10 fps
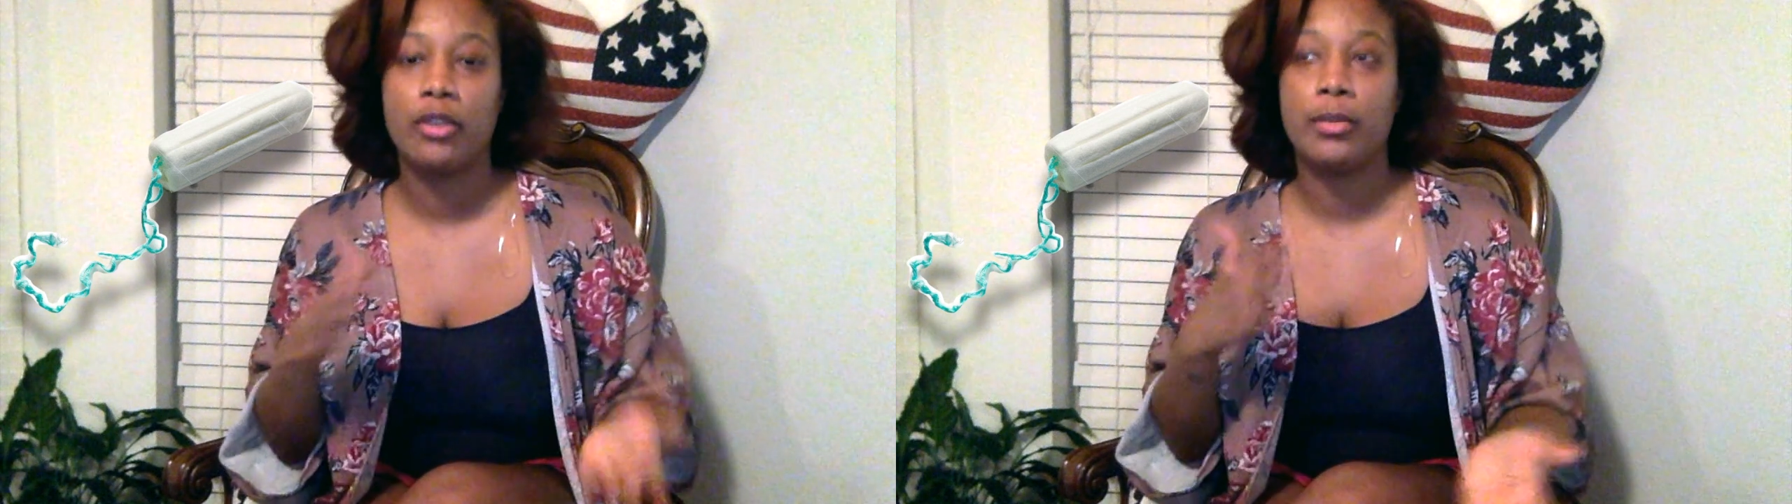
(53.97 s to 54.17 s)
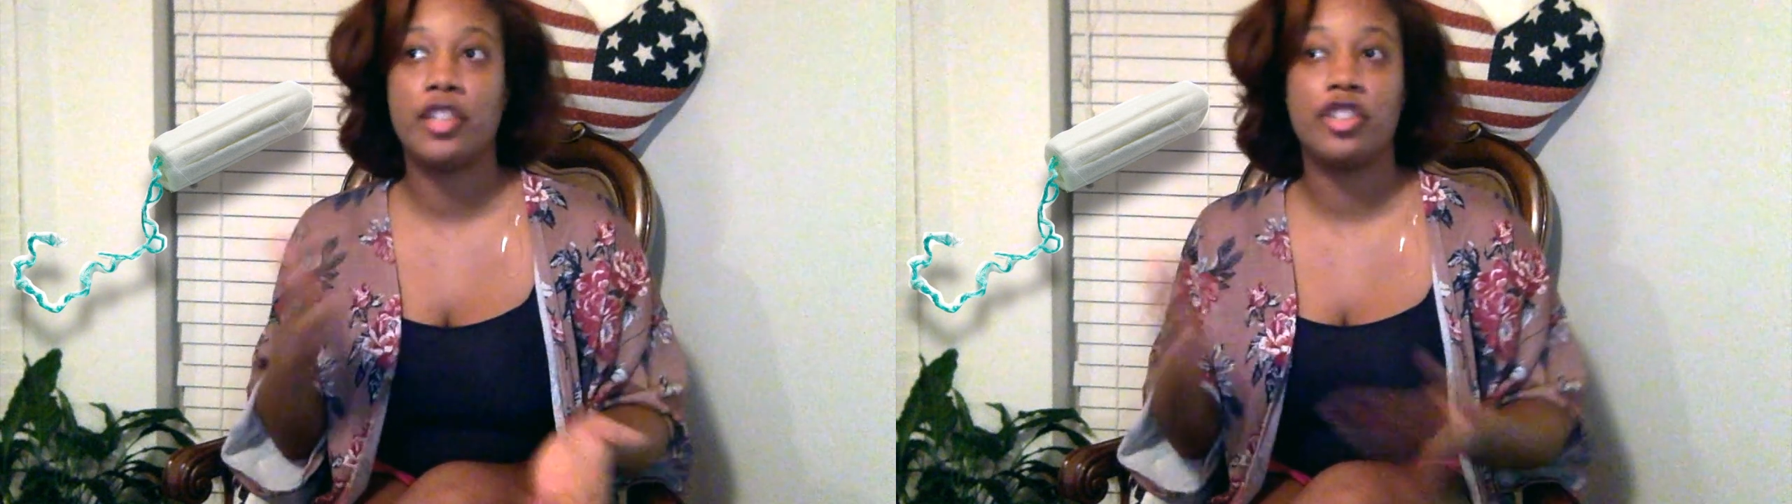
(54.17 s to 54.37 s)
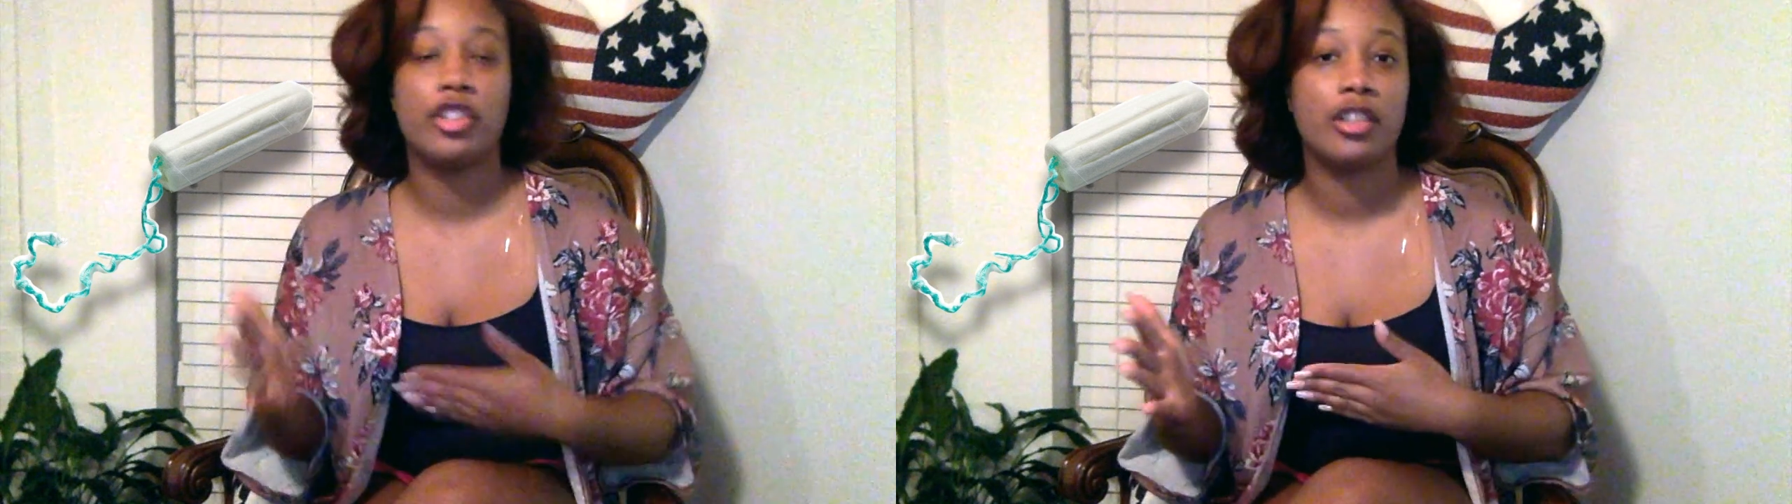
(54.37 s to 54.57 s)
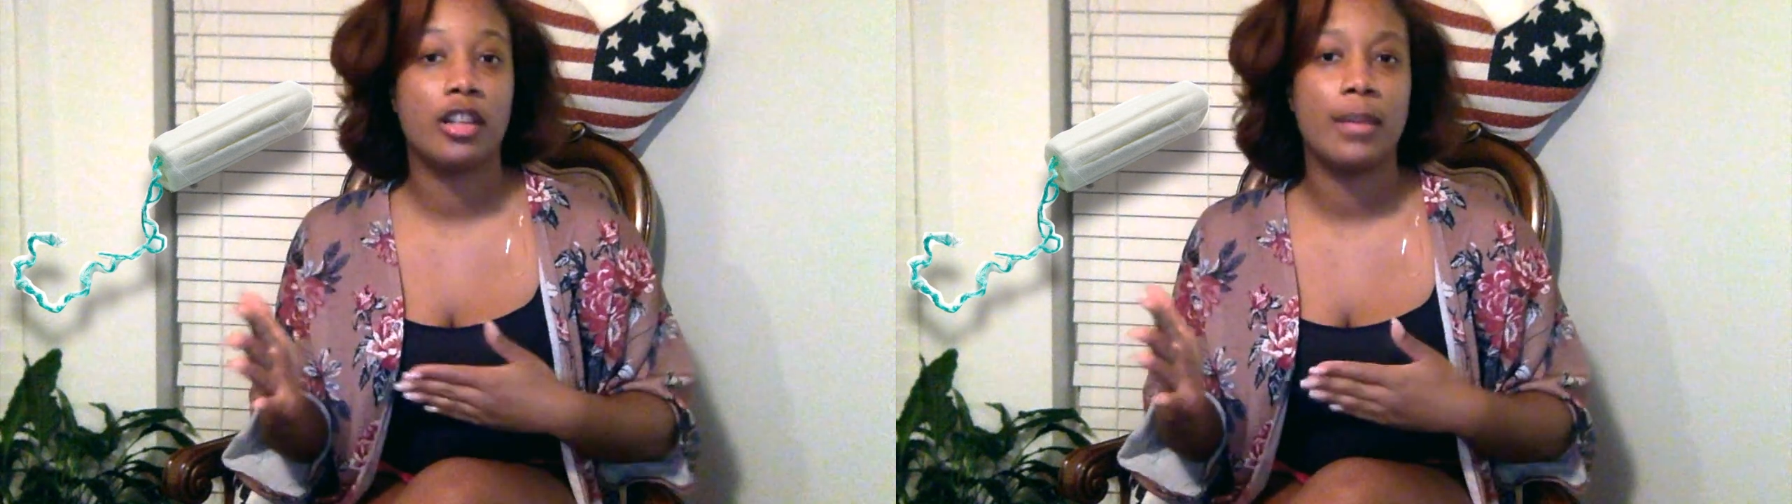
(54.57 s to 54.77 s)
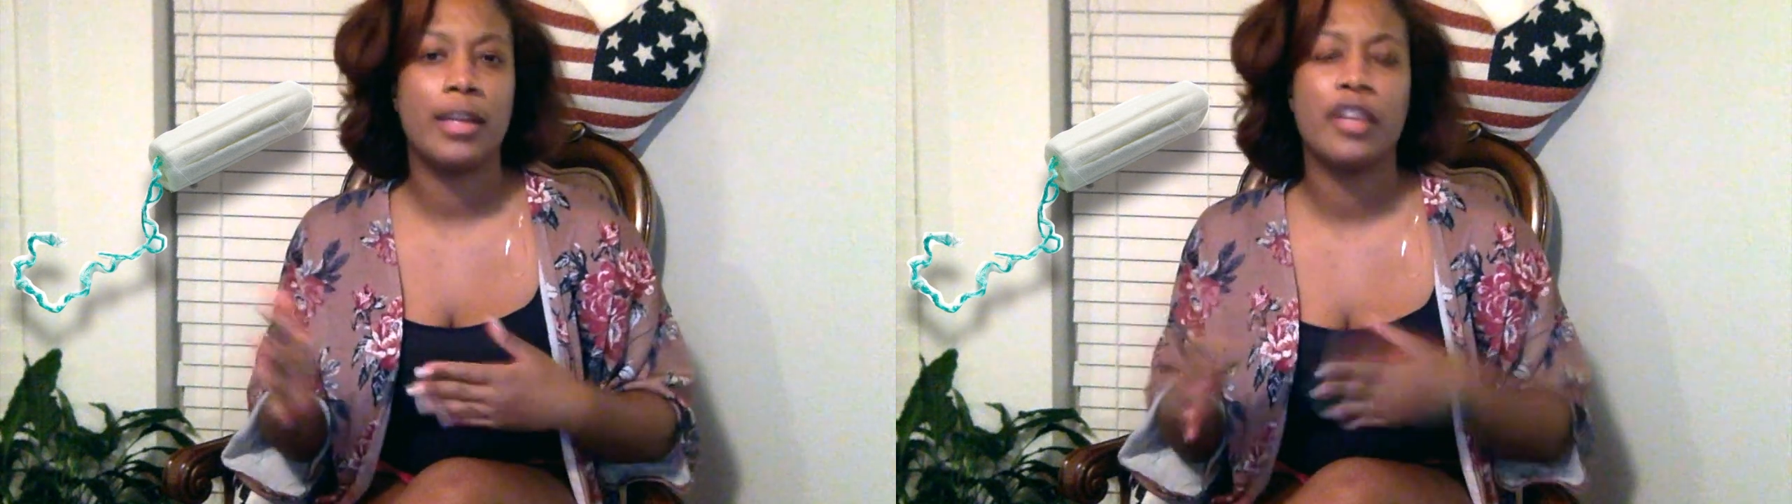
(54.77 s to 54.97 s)
It'll be just
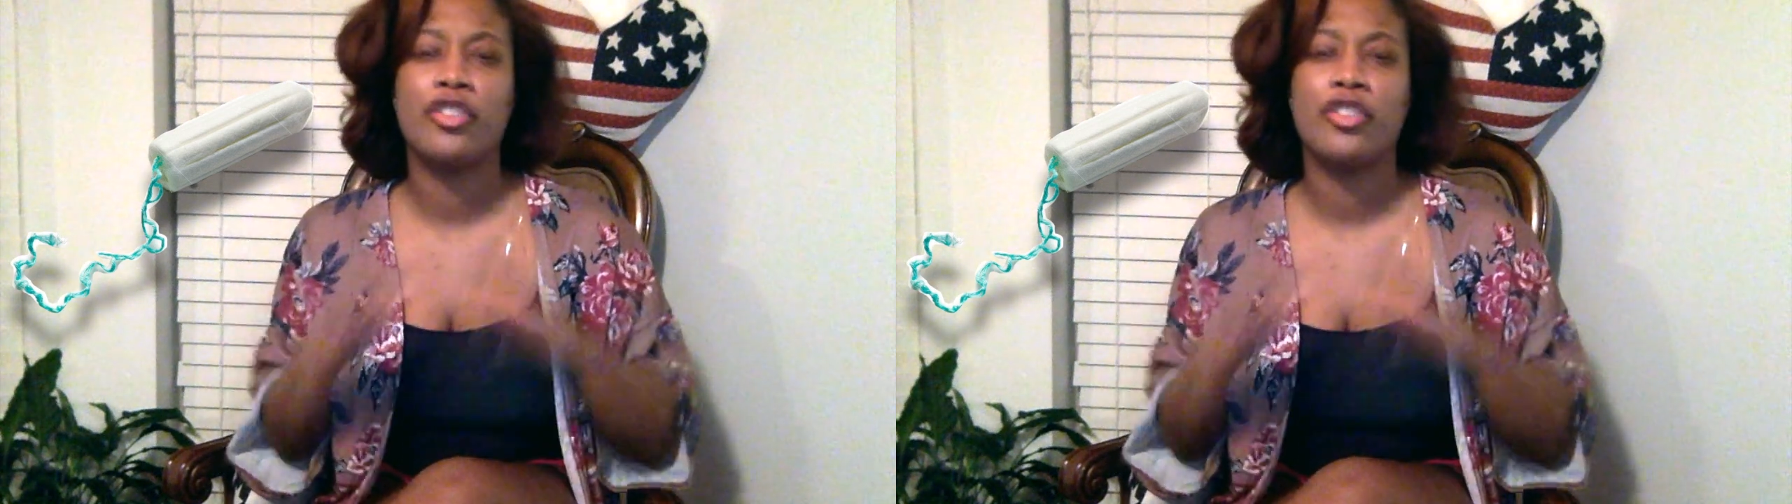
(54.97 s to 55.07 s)
stuck up there.